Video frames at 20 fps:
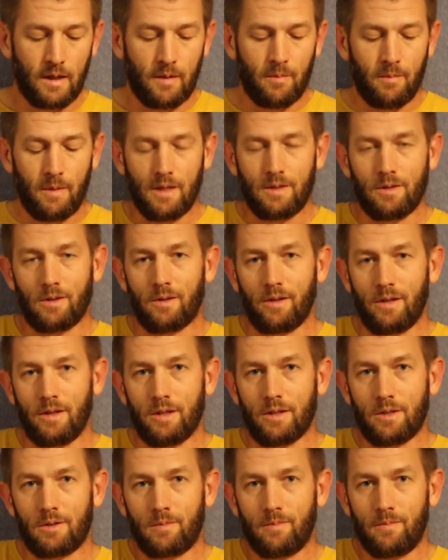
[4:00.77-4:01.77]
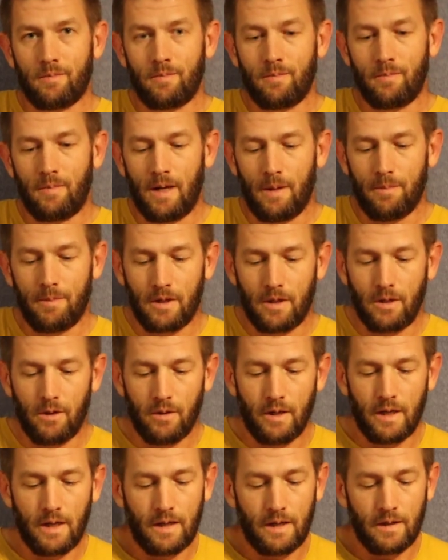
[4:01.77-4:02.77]
Basically just pop the
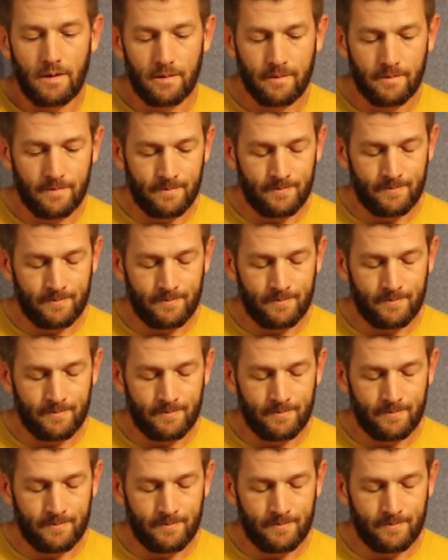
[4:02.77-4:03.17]
QD,